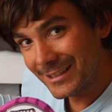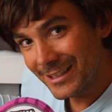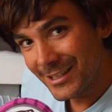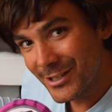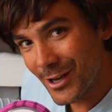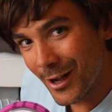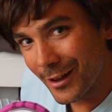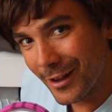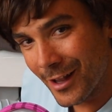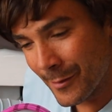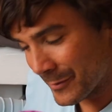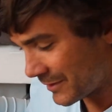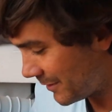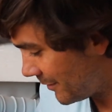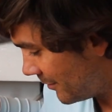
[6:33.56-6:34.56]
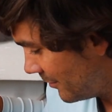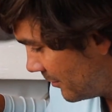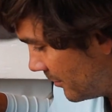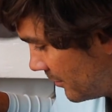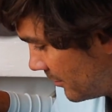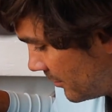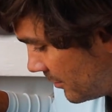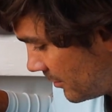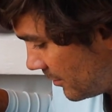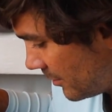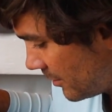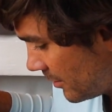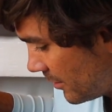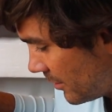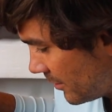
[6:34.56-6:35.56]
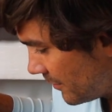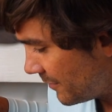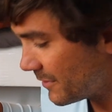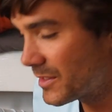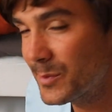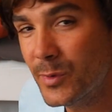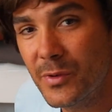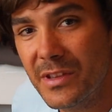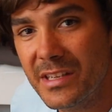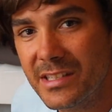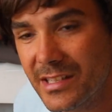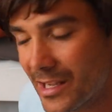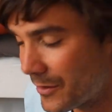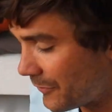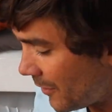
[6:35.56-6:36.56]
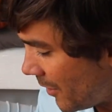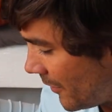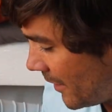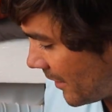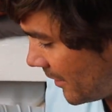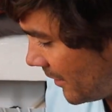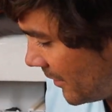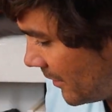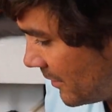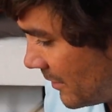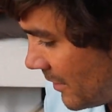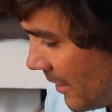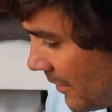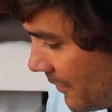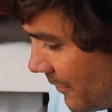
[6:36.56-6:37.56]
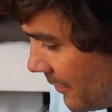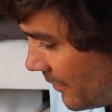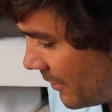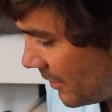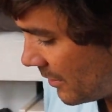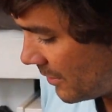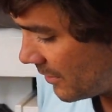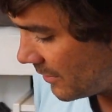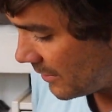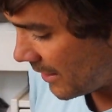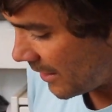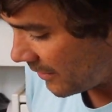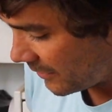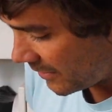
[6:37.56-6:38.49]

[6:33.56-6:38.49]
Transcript: chocolate hummus, smoothie stuff, all that good stuff down